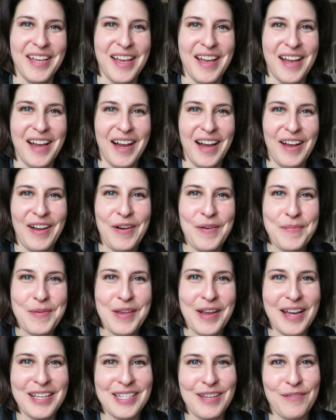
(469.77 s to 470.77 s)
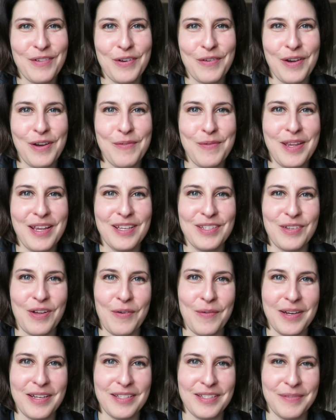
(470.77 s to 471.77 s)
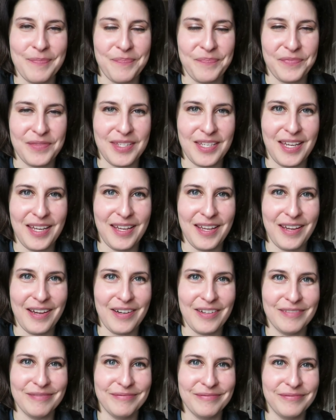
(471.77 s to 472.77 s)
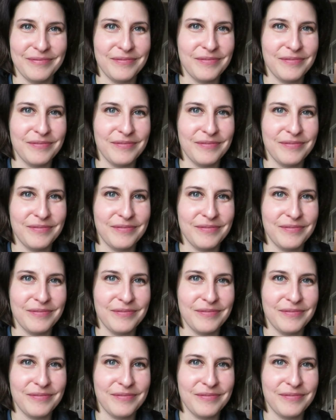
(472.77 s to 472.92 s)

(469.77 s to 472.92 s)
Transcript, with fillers: I hope you guys have a great week as always. Take care.